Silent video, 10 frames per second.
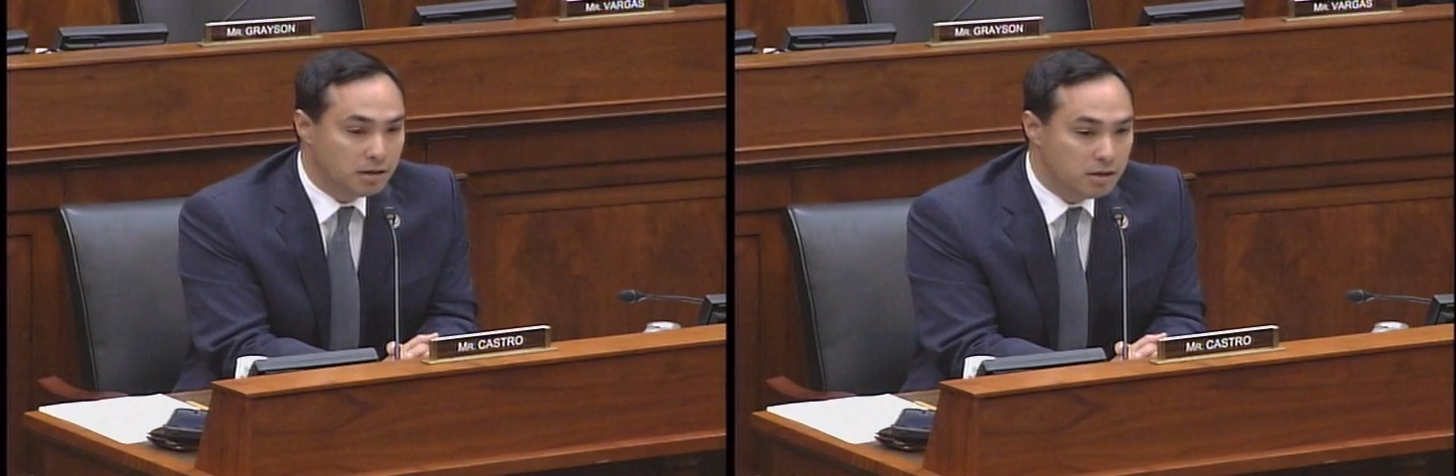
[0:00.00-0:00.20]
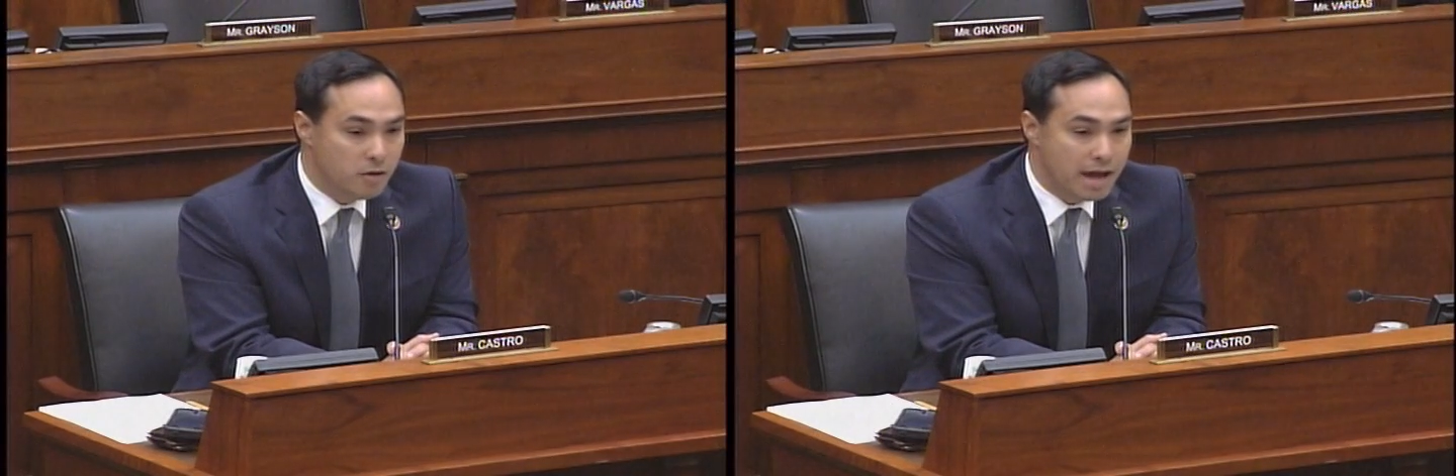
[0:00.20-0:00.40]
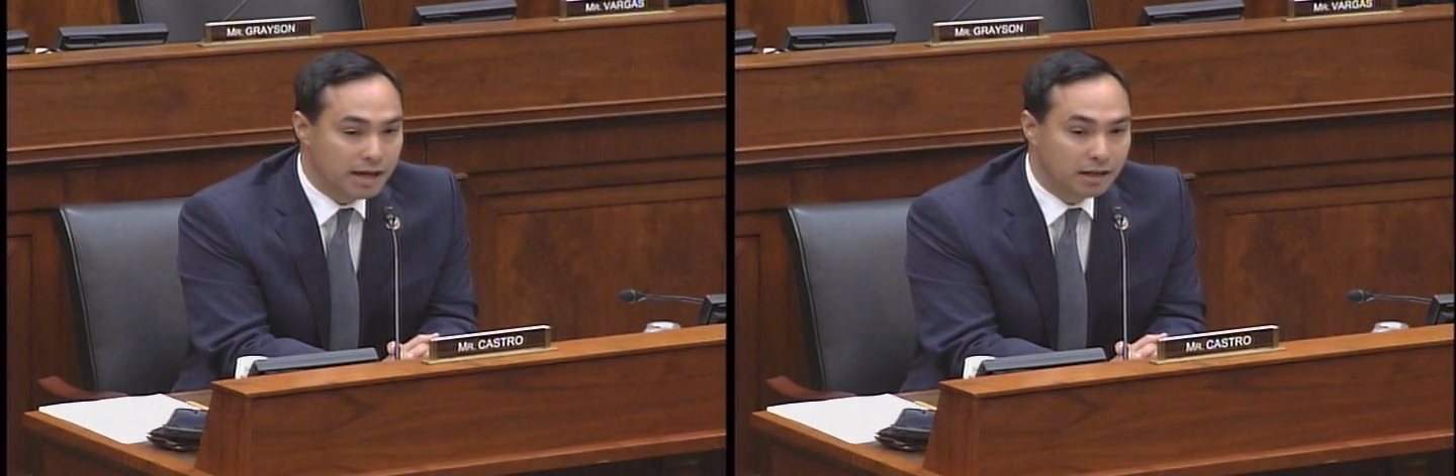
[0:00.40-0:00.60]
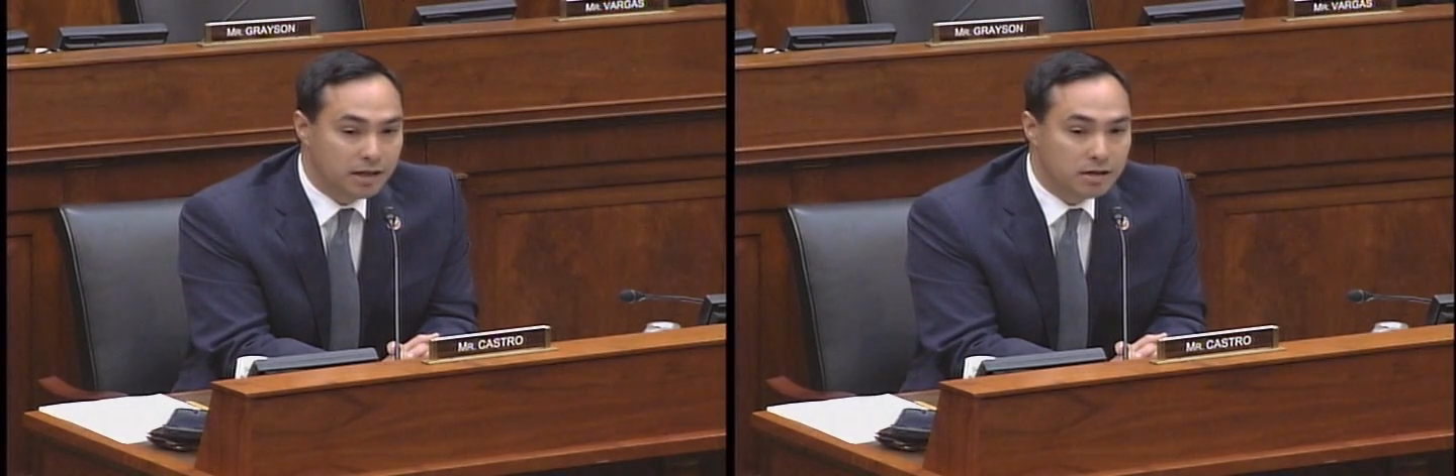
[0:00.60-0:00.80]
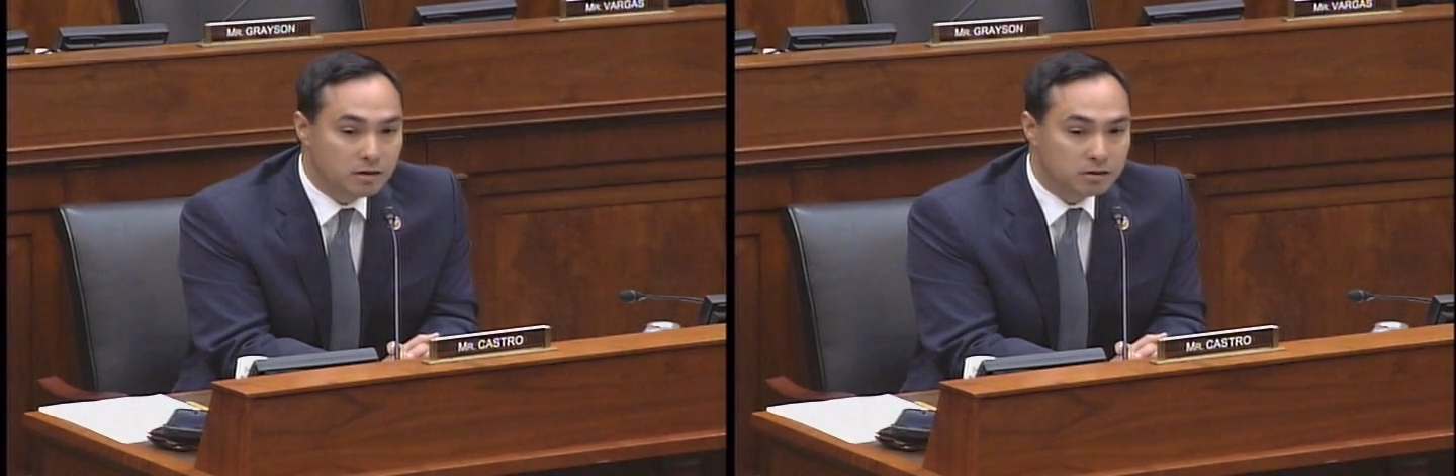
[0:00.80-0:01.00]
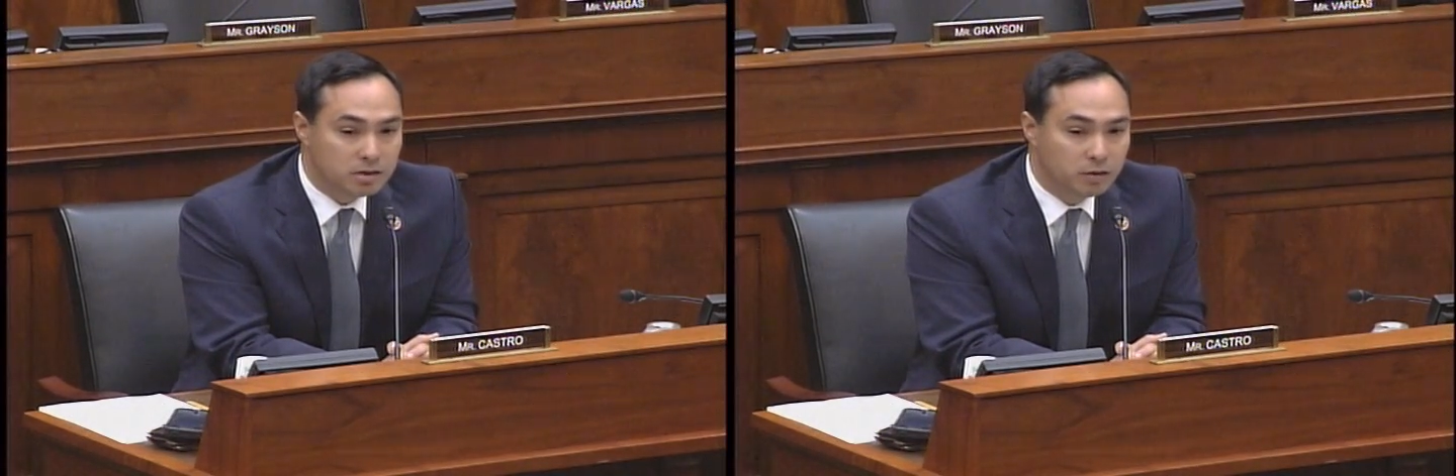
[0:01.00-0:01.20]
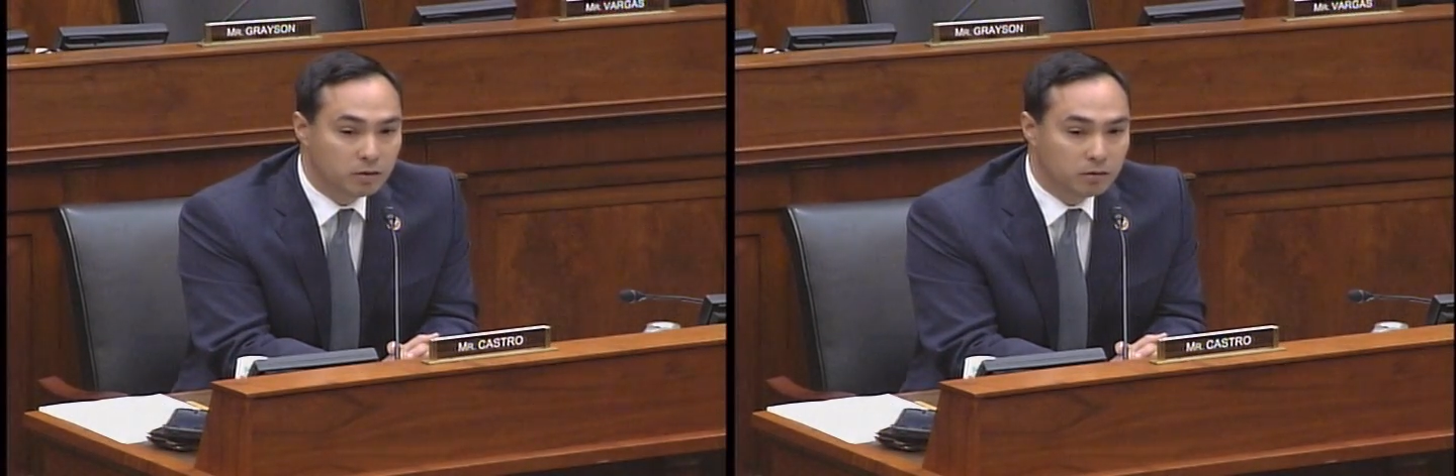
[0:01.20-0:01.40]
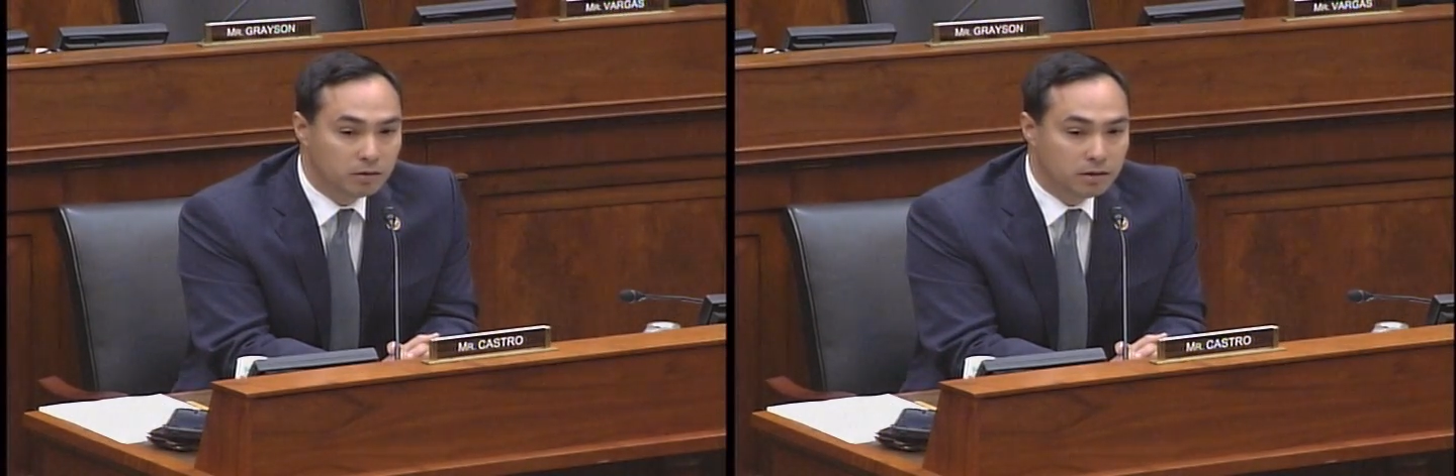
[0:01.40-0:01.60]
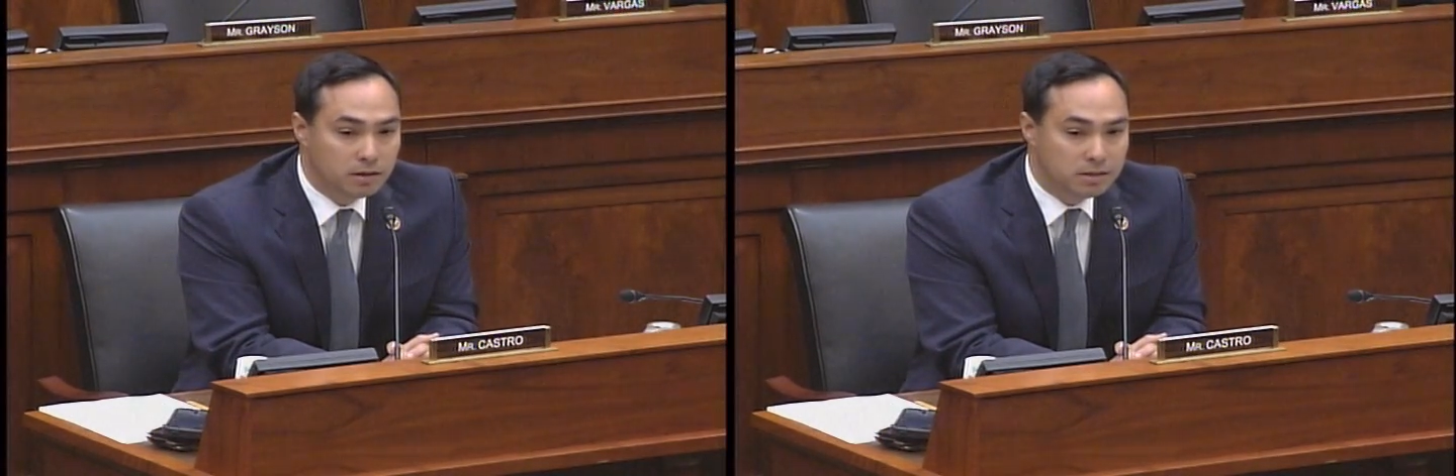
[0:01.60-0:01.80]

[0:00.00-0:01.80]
you had leaders who